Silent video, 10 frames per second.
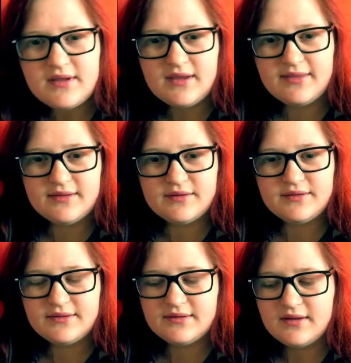in
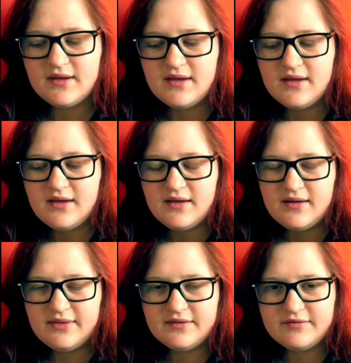this
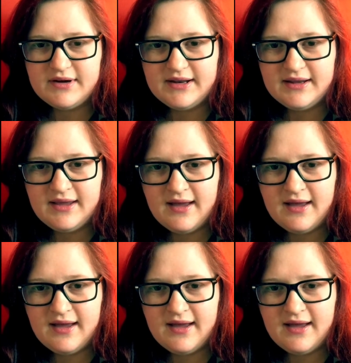reading.